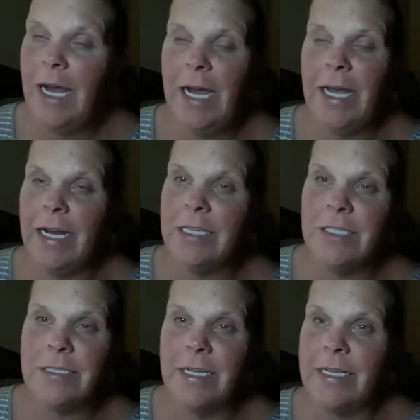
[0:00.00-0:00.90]
I had to
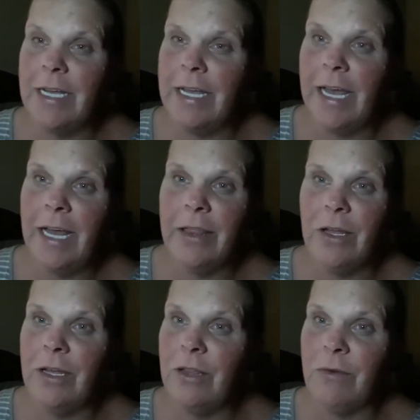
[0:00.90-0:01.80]
just, like, tell you how
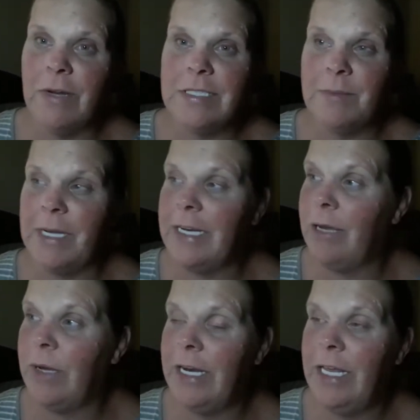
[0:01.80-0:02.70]
the, the rest of my
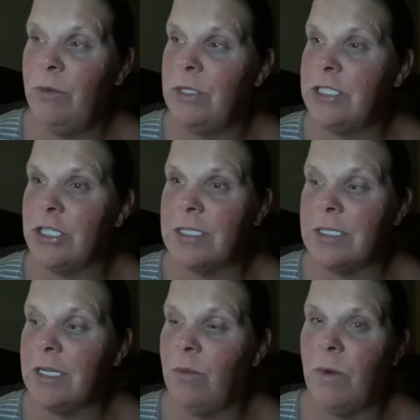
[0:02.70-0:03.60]
day went. It was
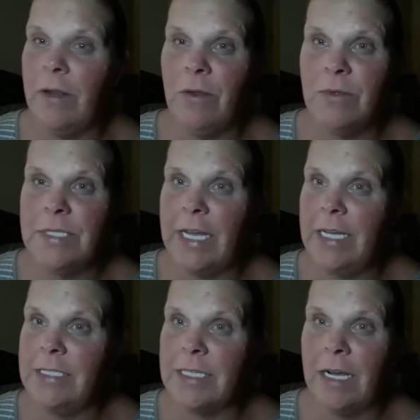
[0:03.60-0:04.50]
just one of those
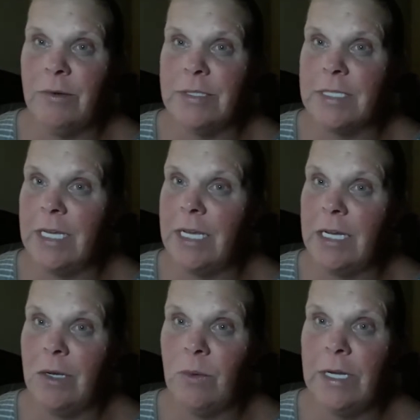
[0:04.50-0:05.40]
days I was like,
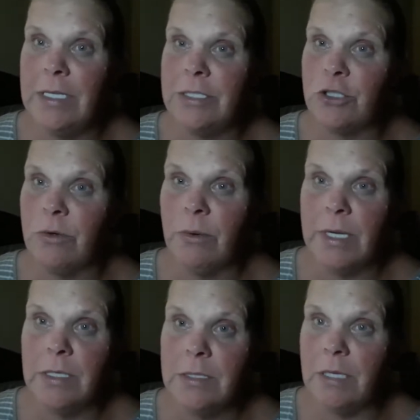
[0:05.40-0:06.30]
you know what, screw
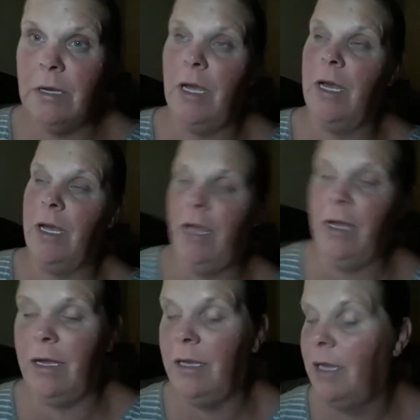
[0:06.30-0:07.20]

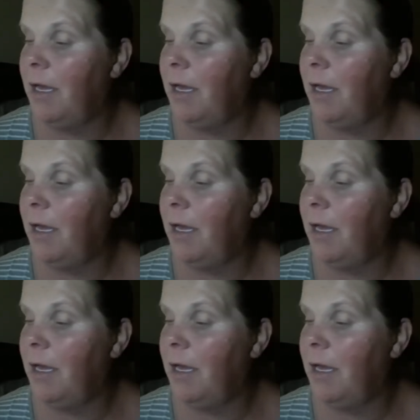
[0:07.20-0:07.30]
it.